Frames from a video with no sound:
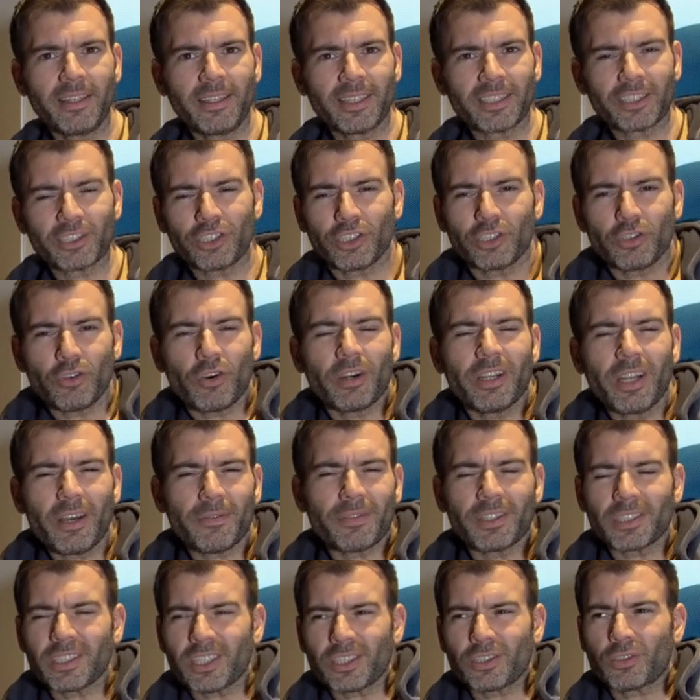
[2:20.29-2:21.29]
It's just not
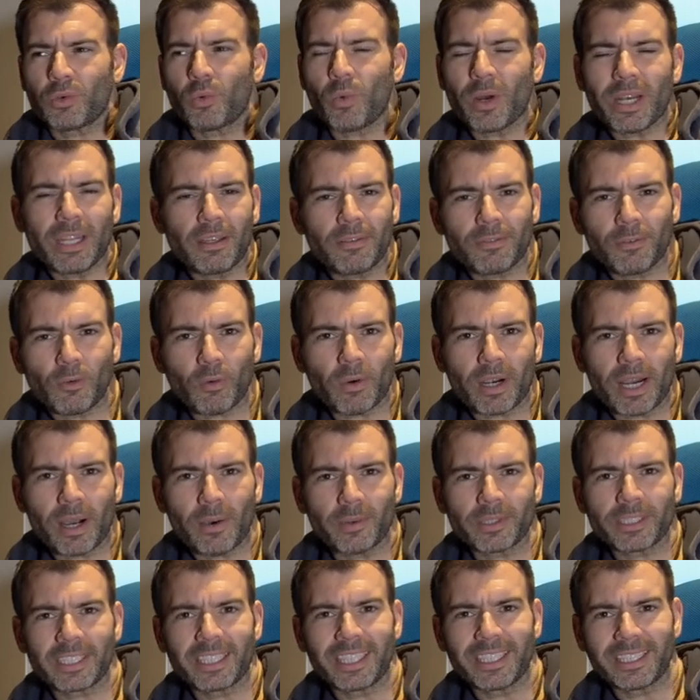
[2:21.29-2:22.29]
enough. There's like 24
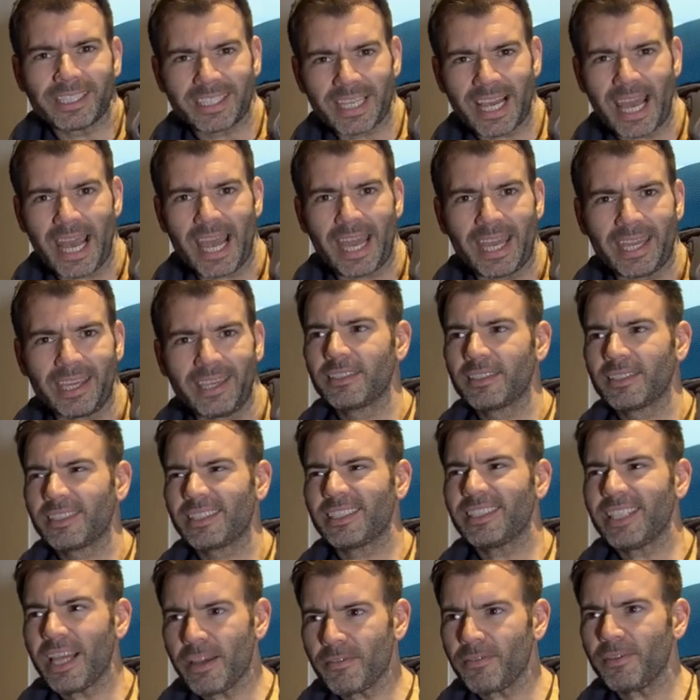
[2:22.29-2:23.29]
hours in a day,
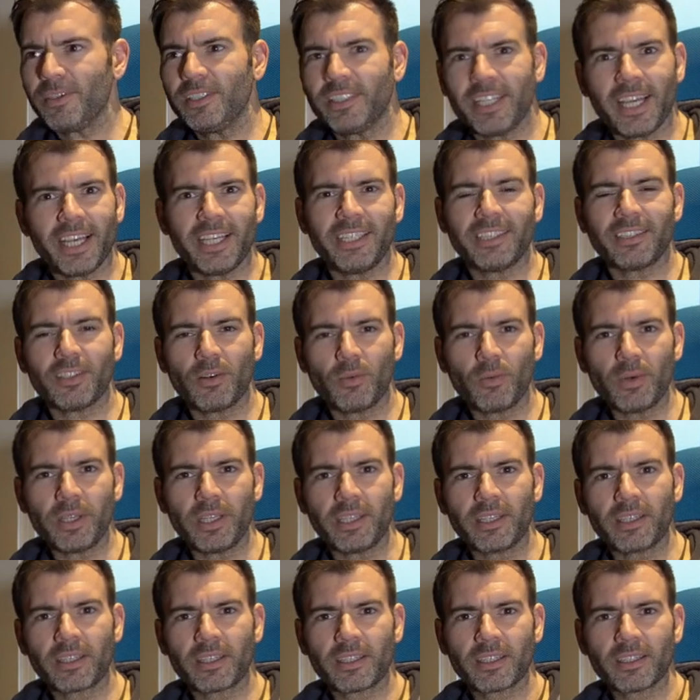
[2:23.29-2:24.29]
seven days a
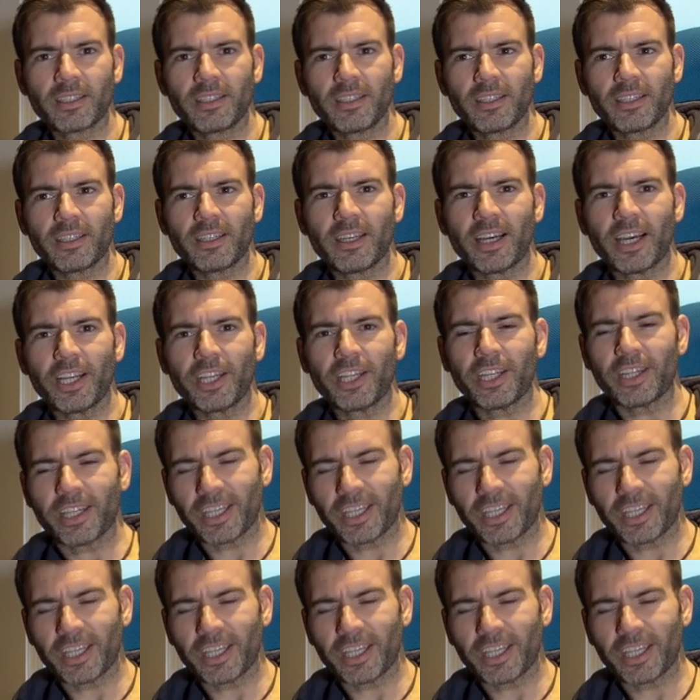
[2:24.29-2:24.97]
week uh,